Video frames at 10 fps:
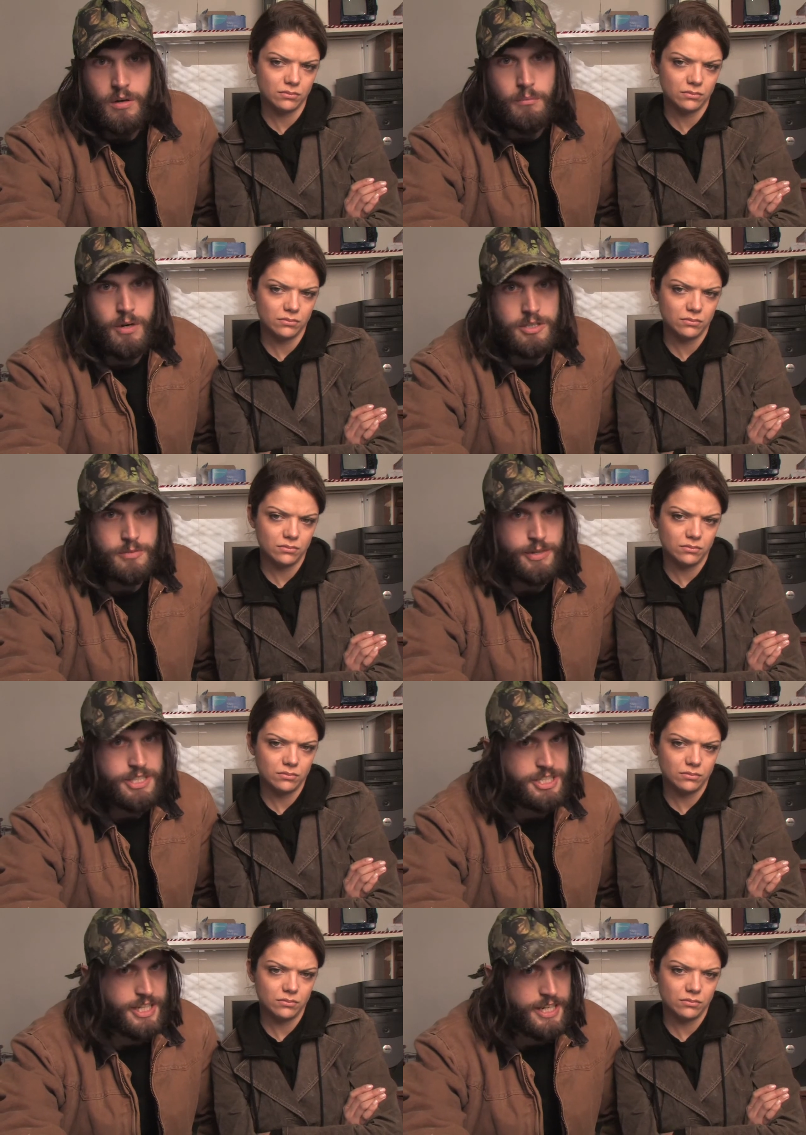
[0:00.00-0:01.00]
Speaker 1: Much
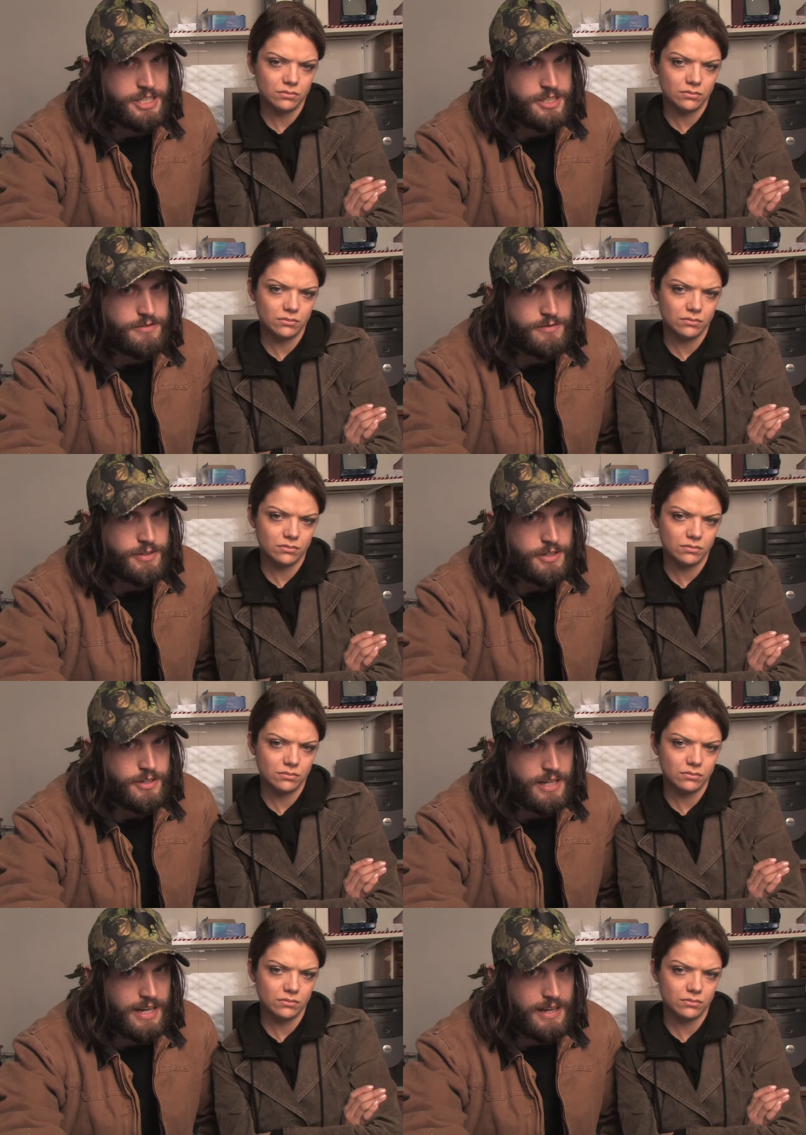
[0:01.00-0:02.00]
appreciation for your
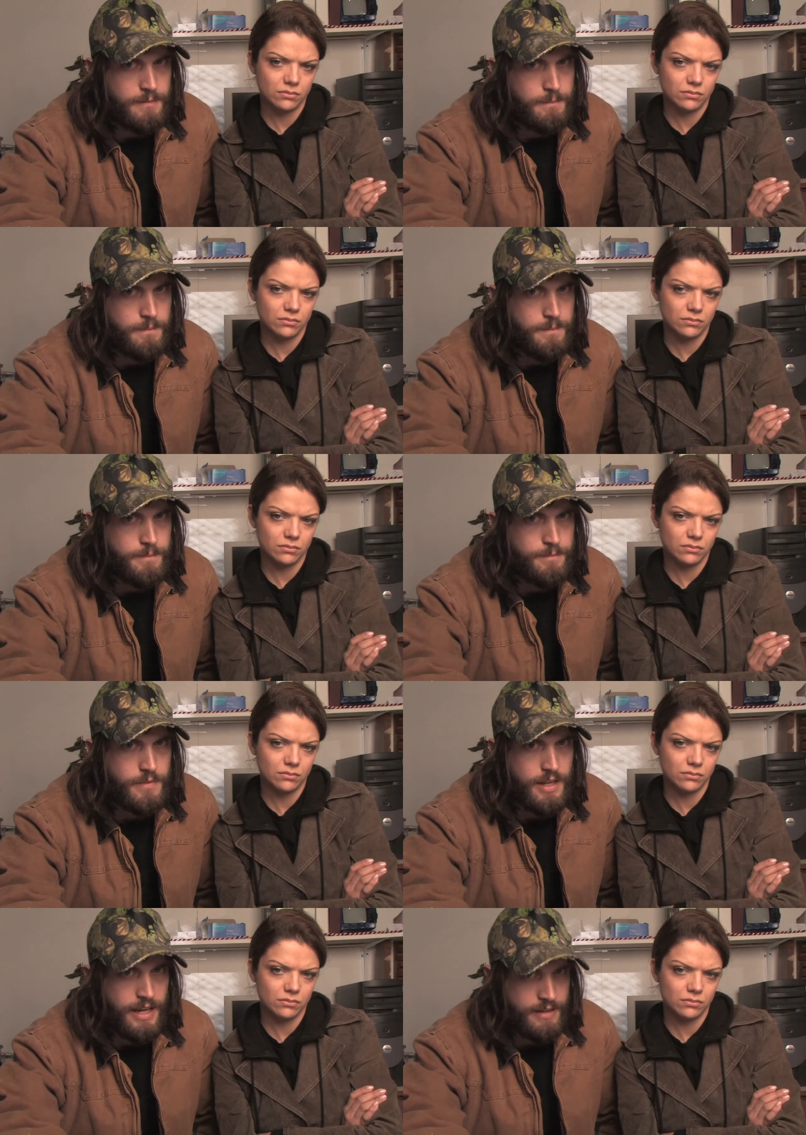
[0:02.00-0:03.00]
time,
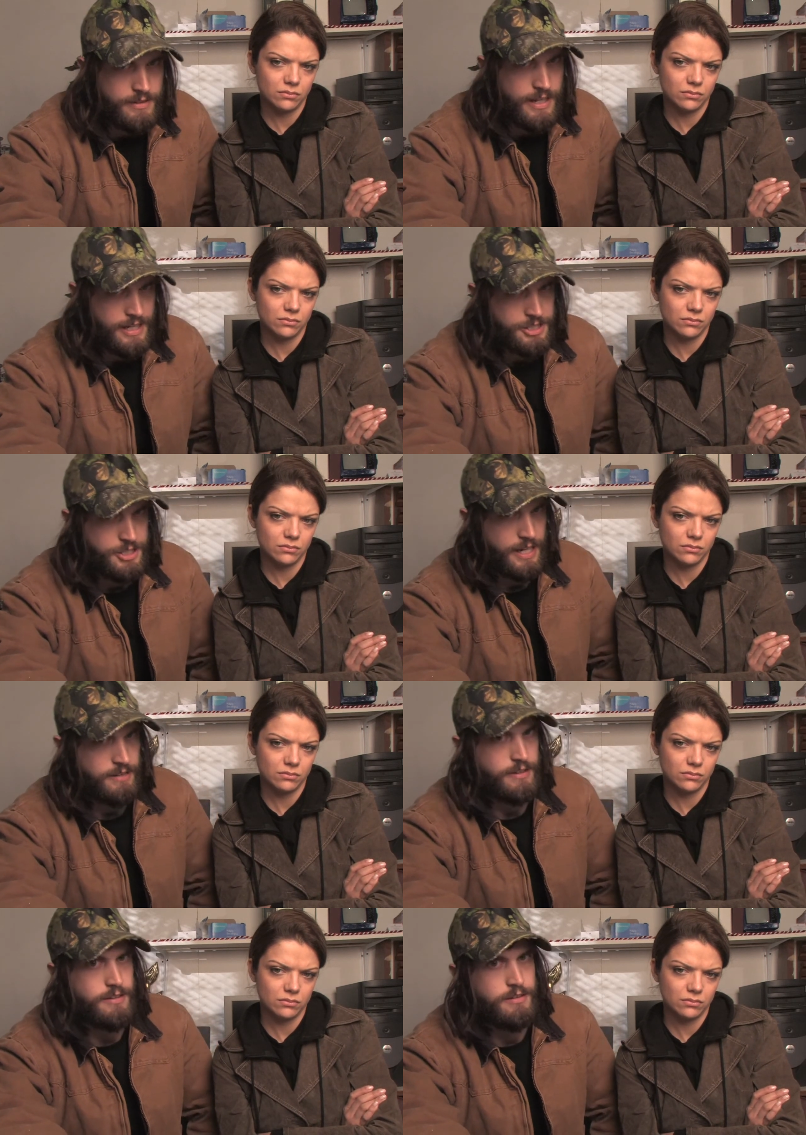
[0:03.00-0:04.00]
Evan A.
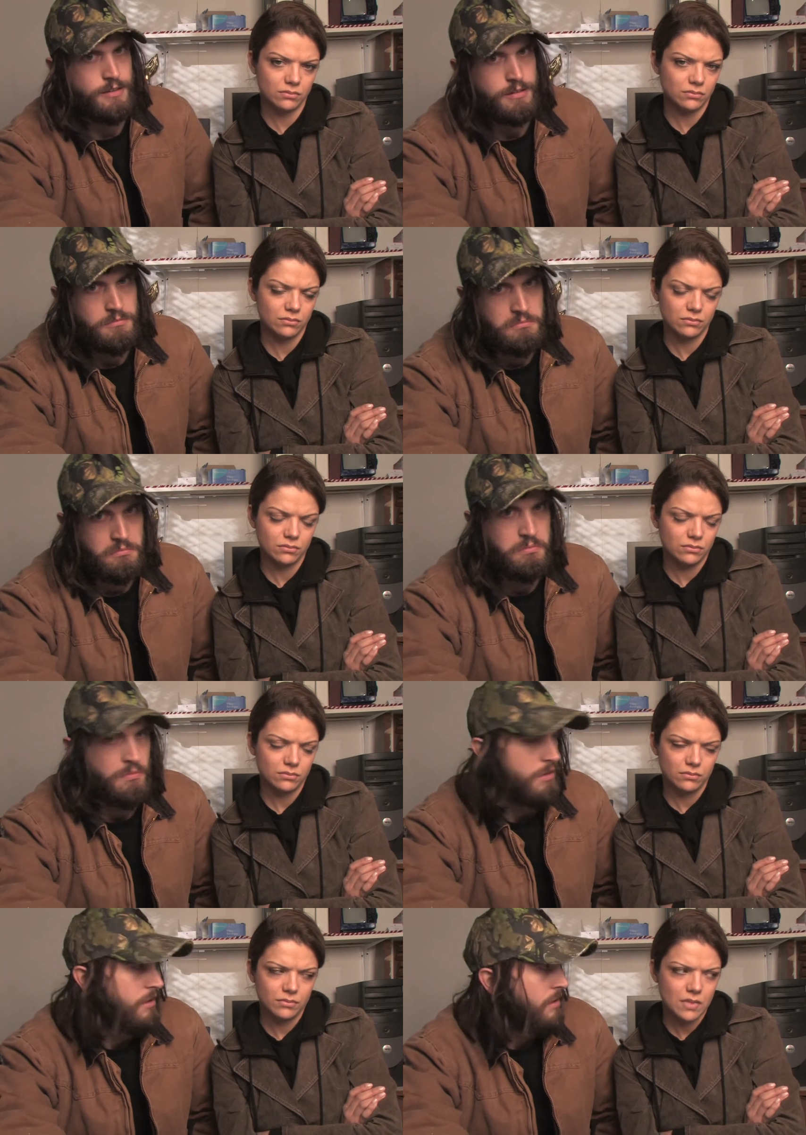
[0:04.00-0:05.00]
Shanley. Hmm.
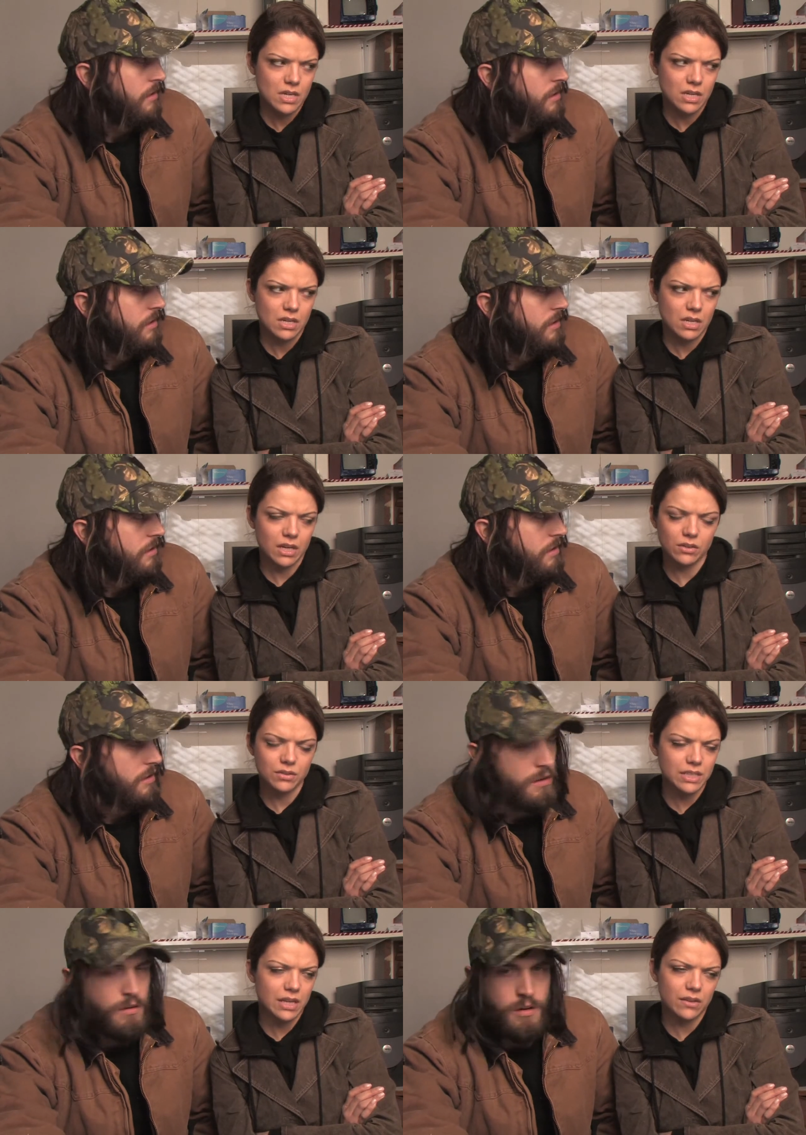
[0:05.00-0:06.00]
Speaker 2: I don't
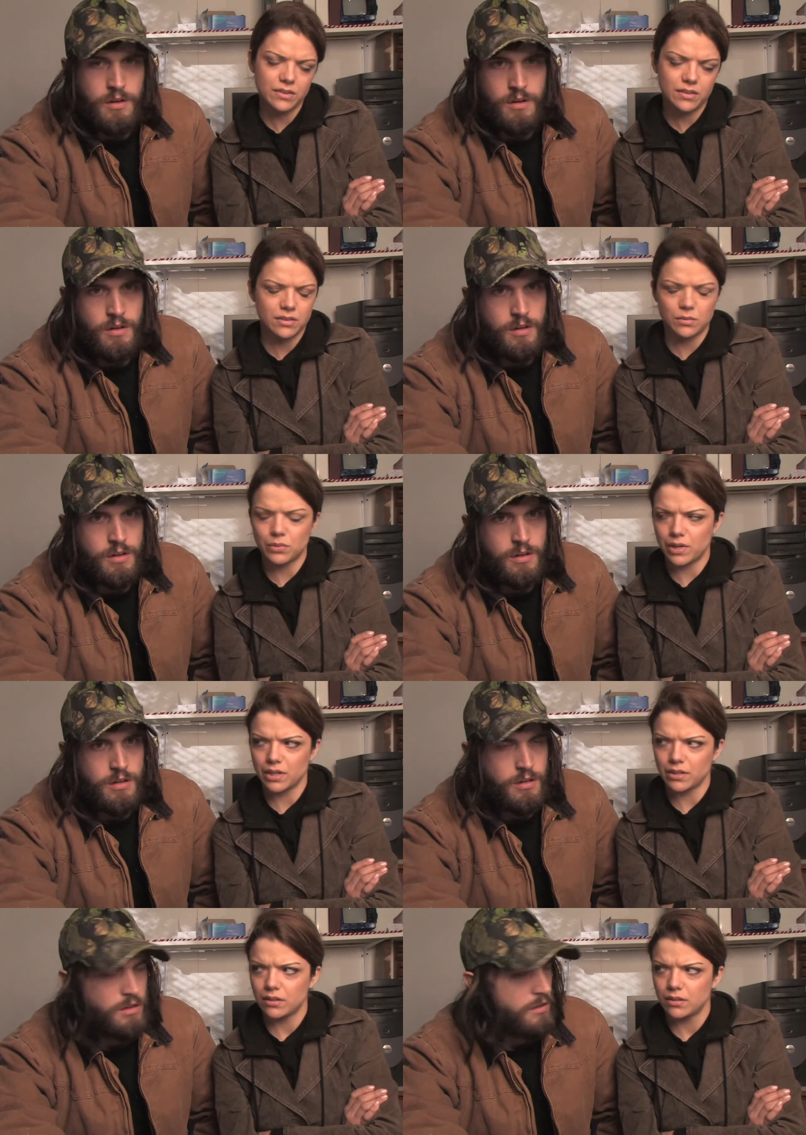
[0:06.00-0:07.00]
see how this isn't a
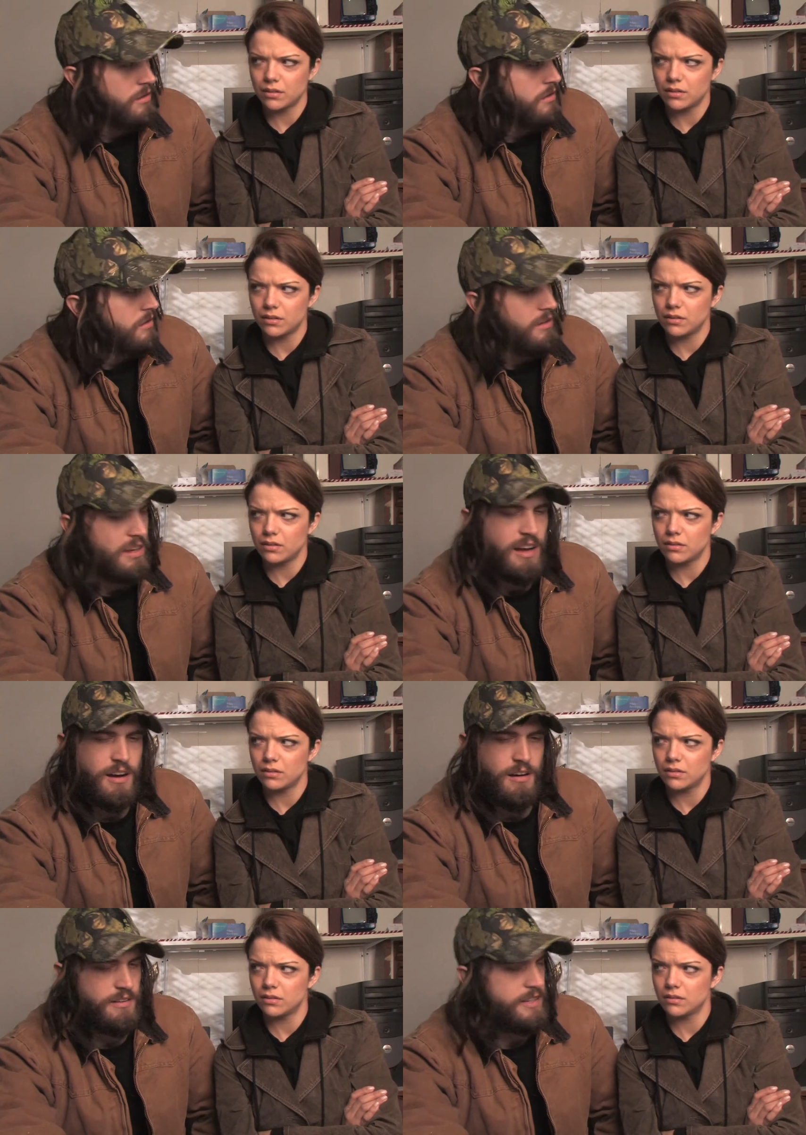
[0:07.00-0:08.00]
prank.
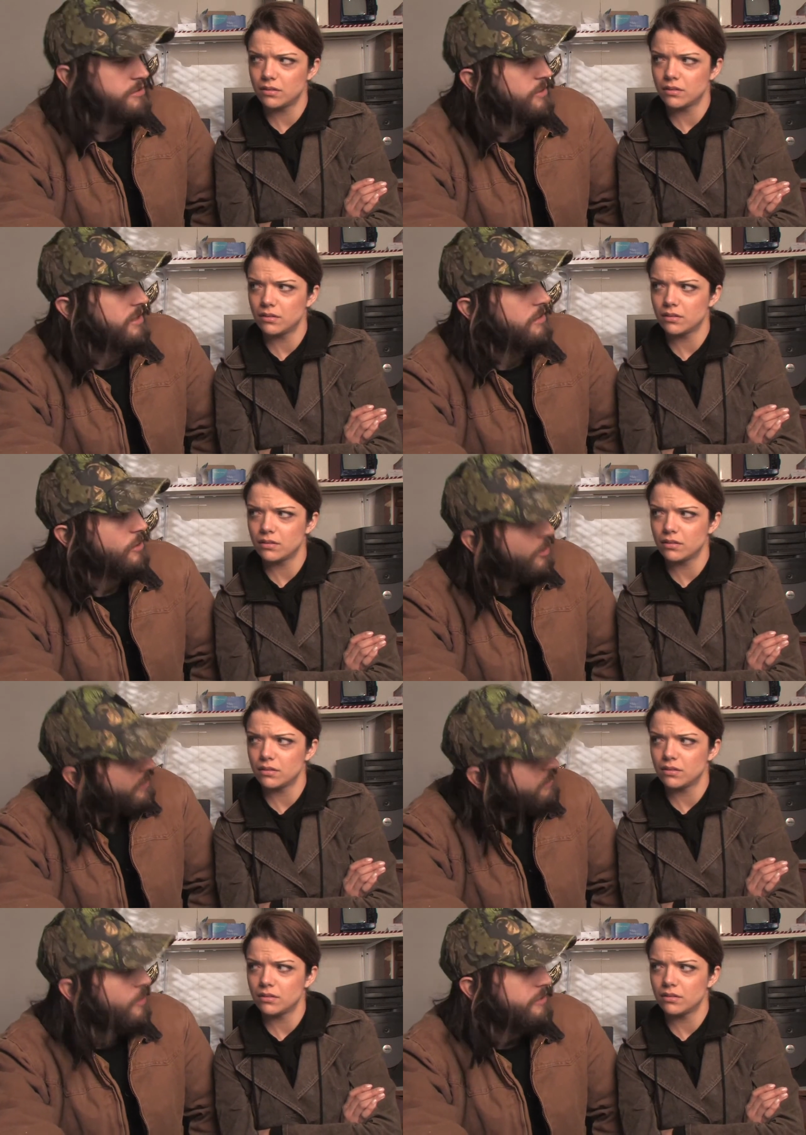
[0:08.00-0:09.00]
Speaker 1: No, it's real. We're going to
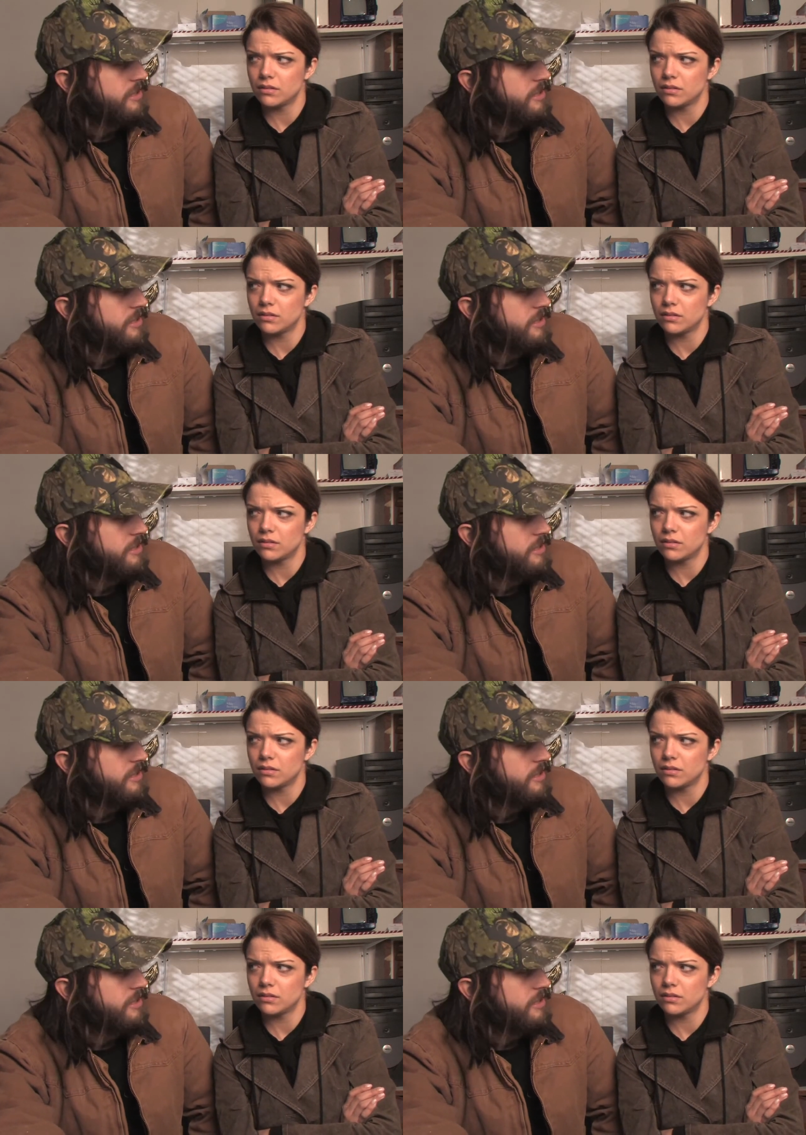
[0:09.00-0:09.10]
be movie